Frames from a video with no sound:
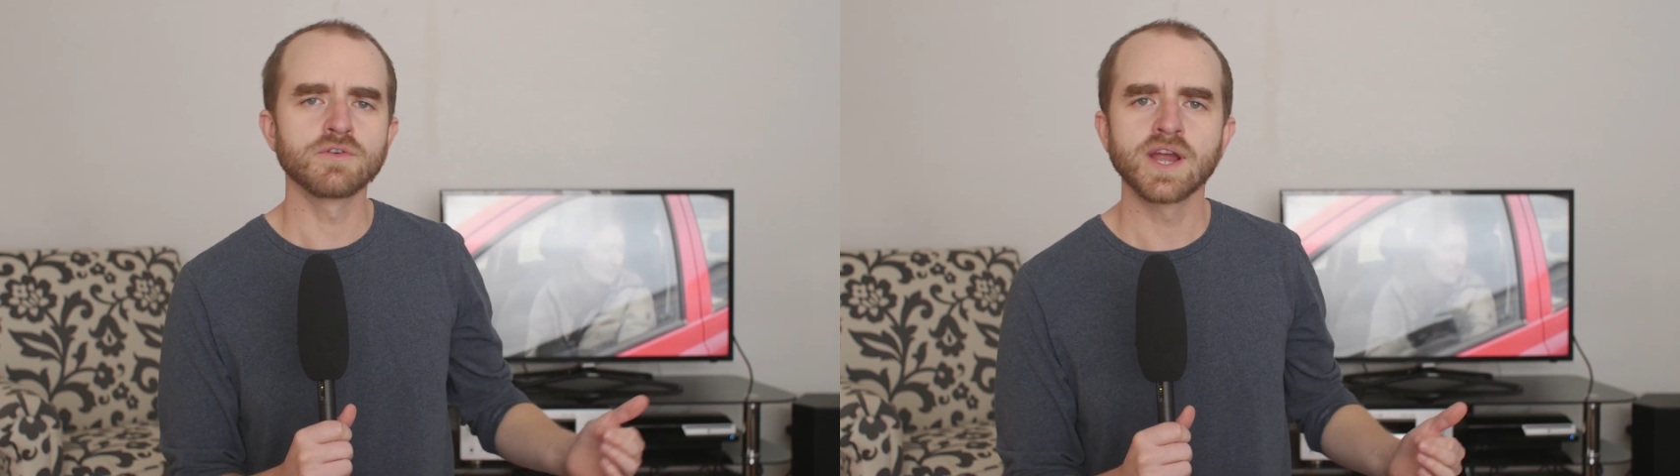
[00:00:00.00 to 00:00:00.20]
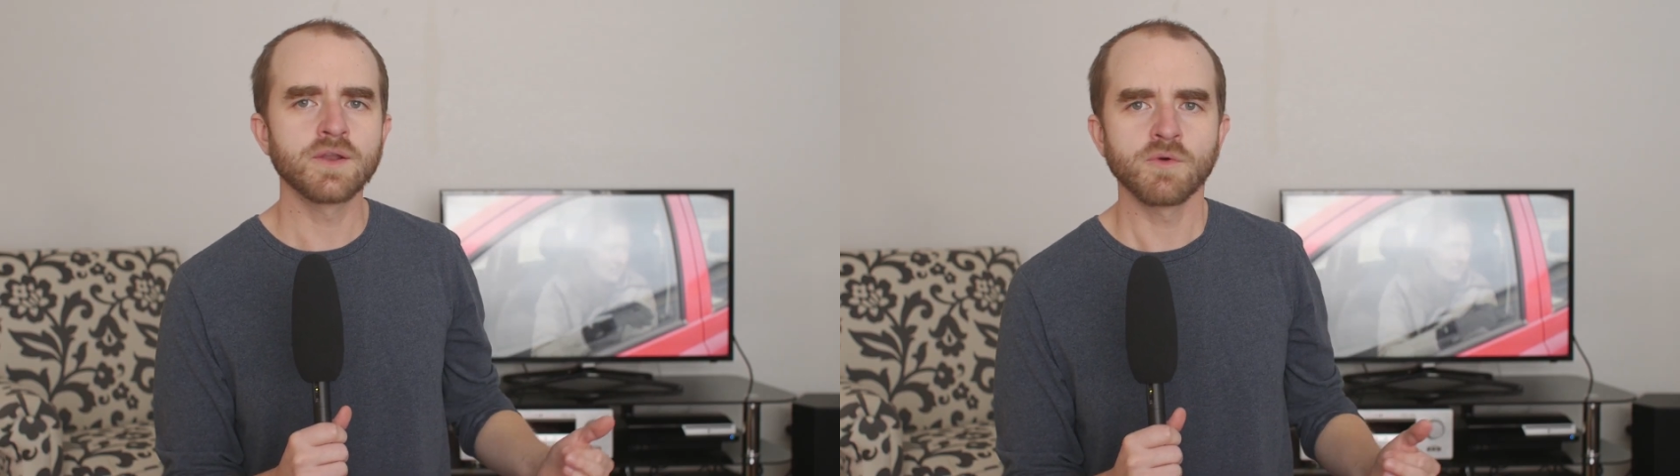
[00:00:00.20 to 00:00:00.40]

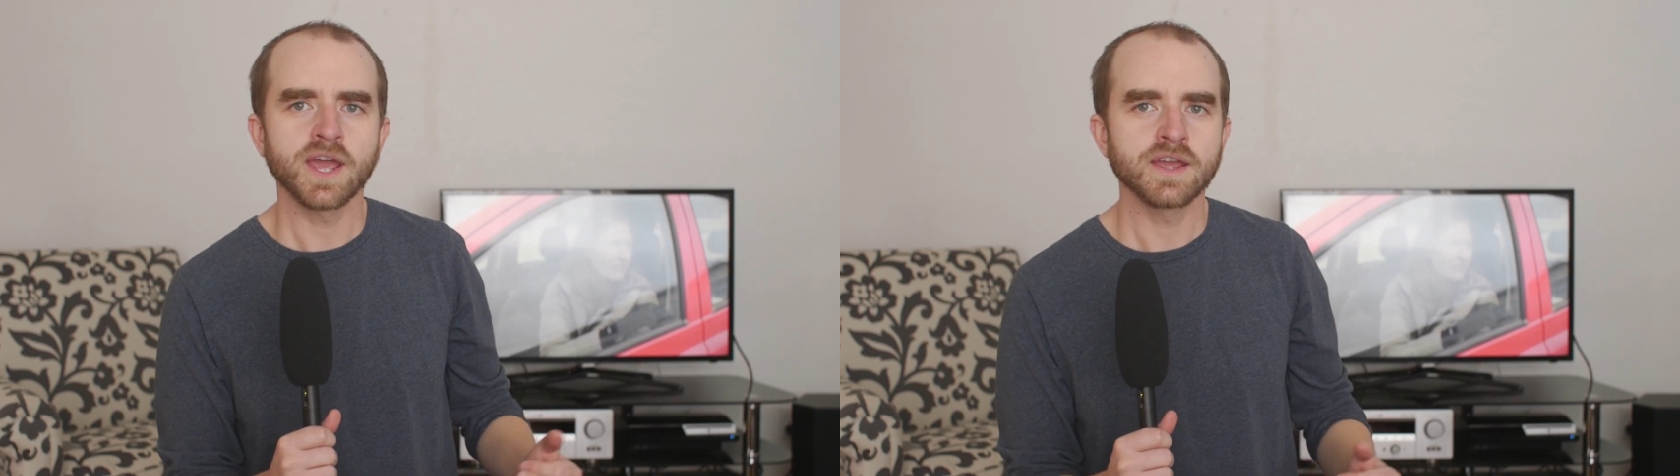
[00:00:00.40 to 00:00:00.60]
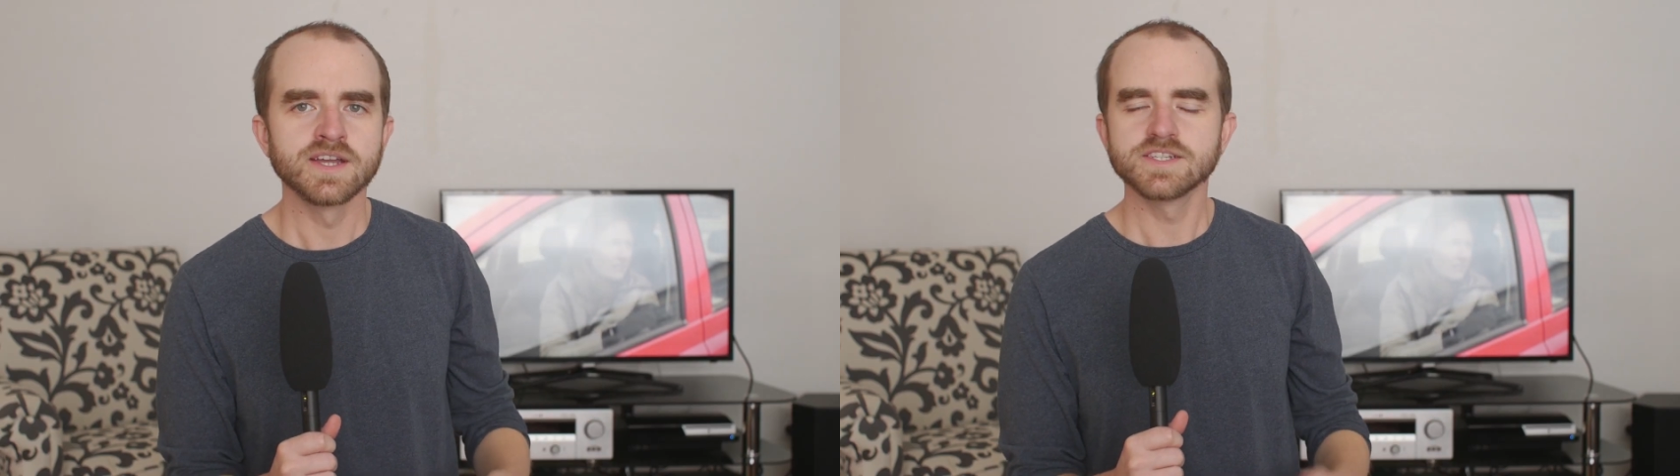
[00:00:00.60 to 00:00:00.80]
right
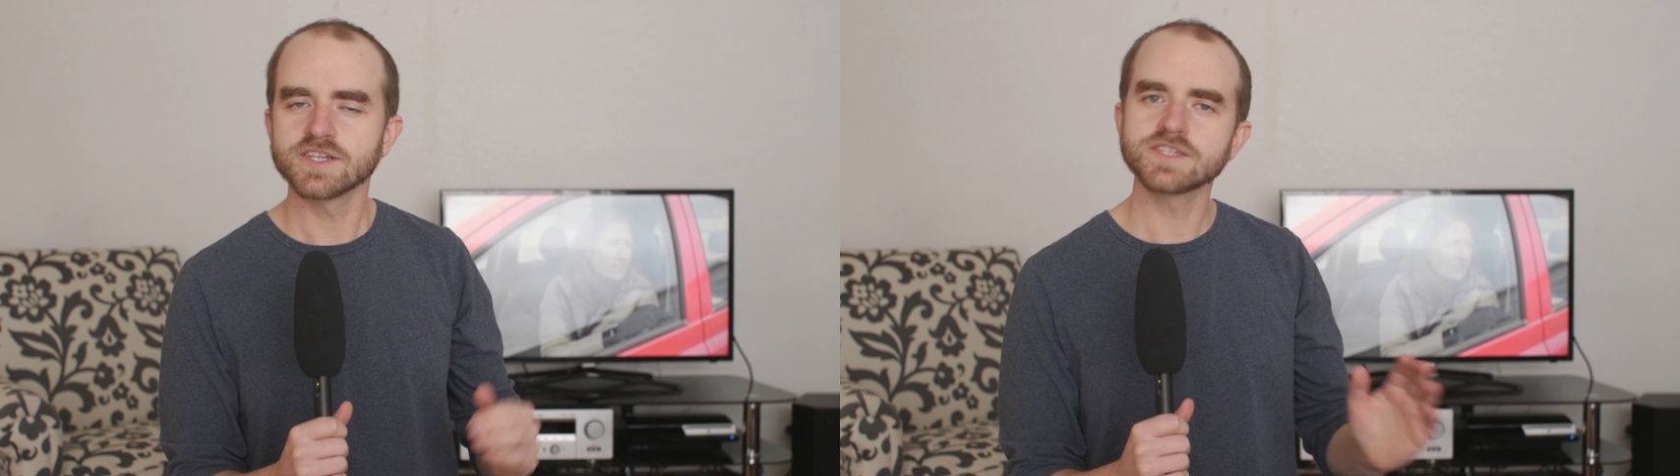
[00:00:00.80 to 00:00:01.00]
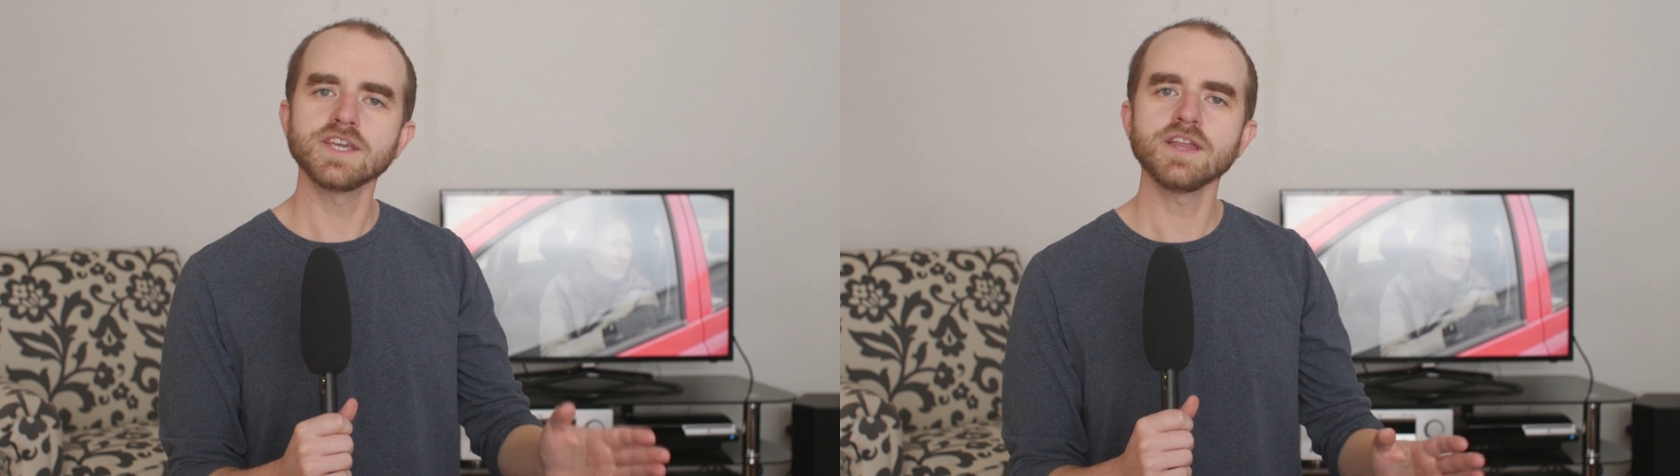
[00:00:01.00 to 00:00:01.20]
away,
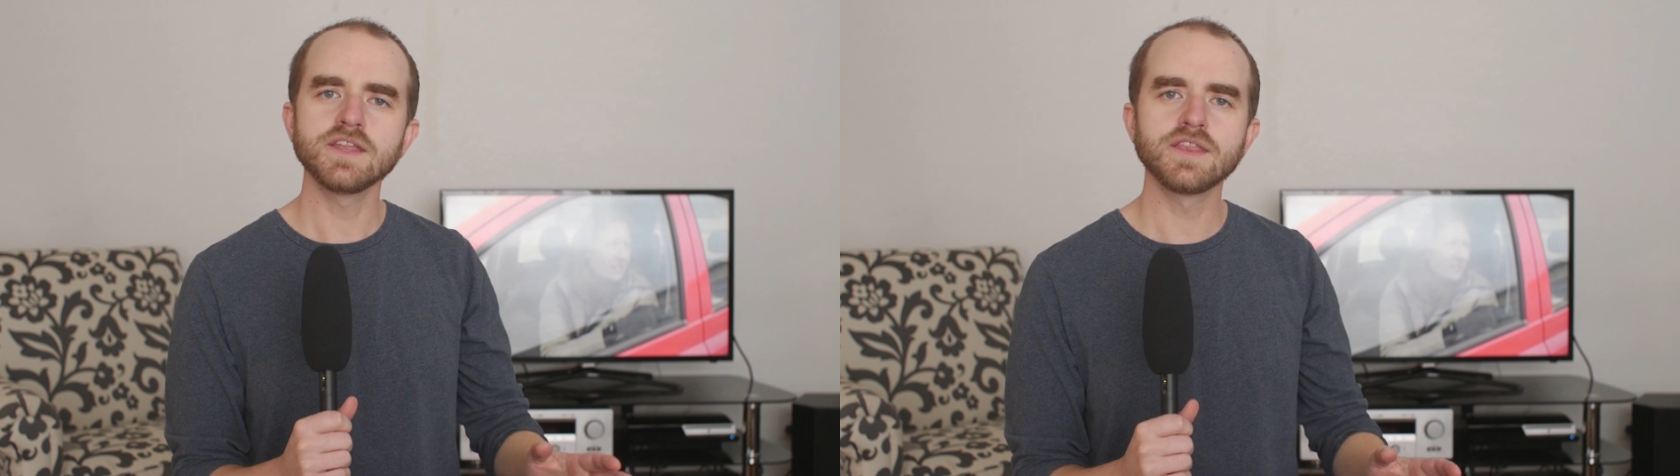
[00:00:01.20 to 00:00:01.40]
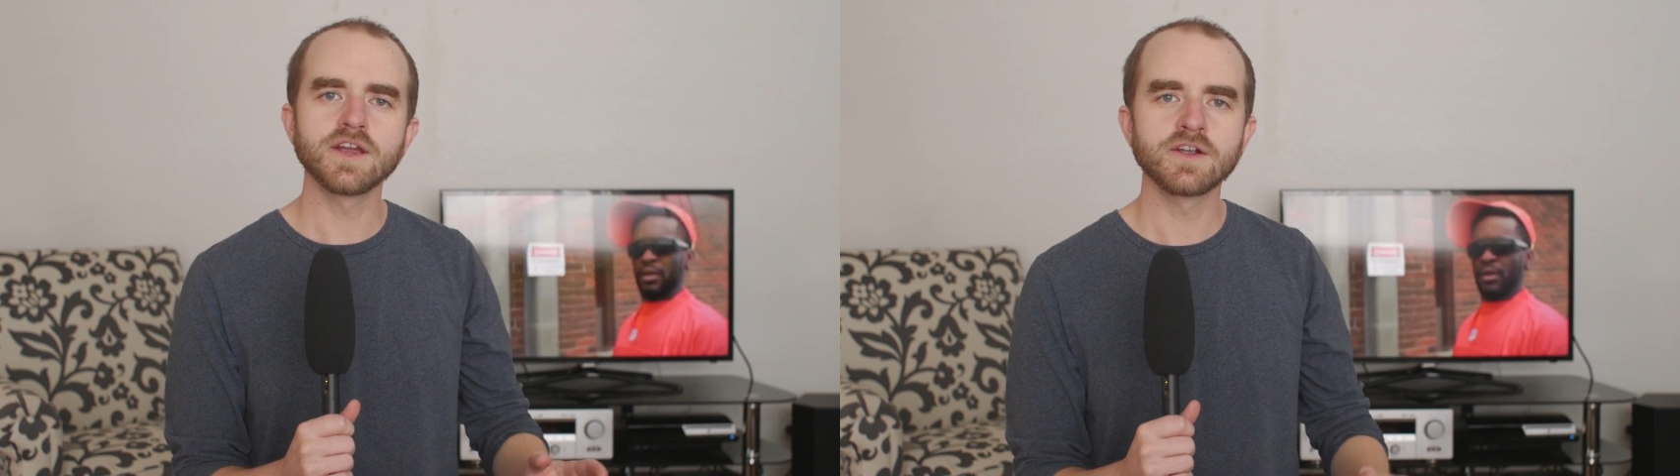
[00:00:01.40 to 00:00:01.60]
just get
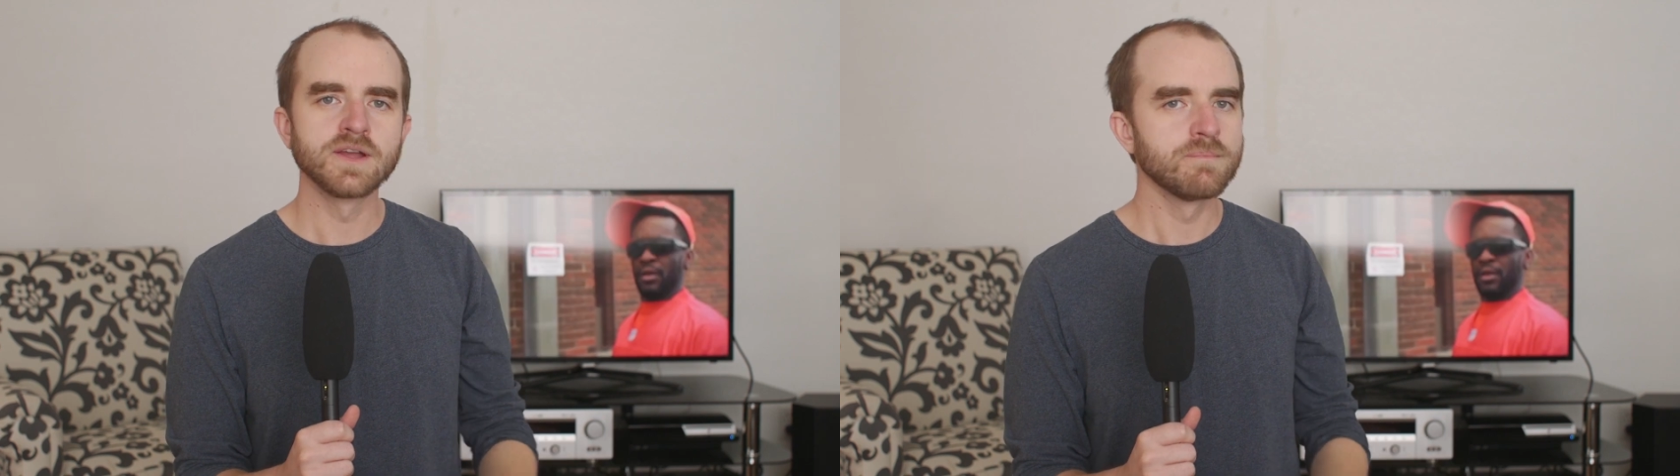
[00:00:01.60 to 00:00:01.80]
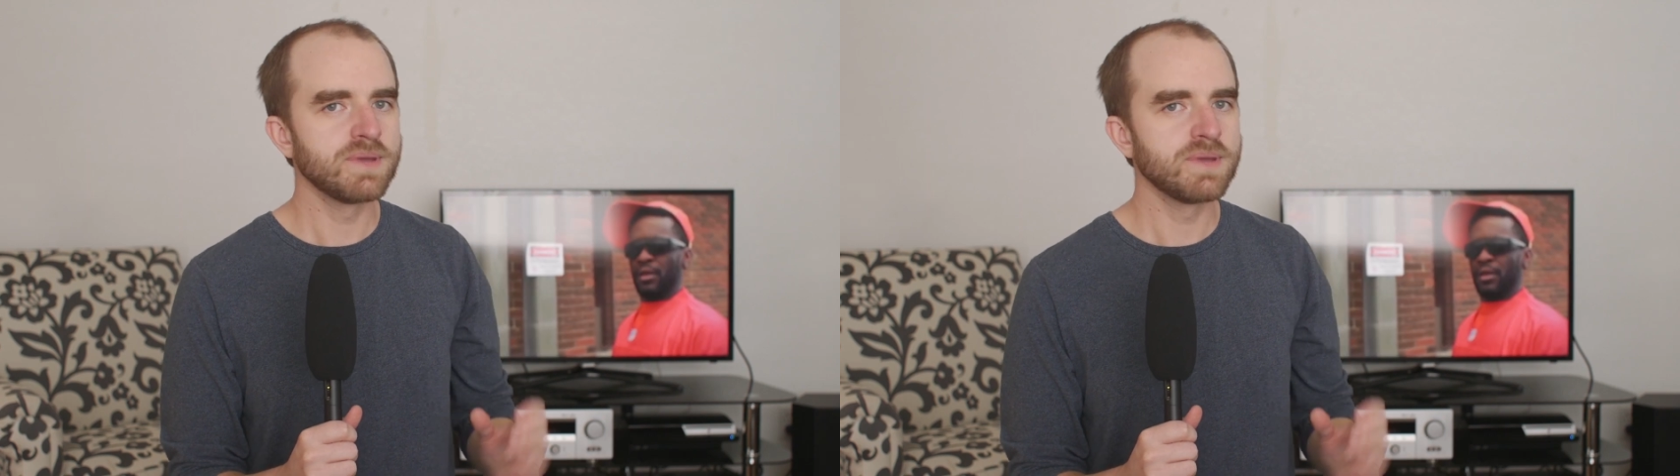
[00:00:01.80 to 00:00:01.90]
in there,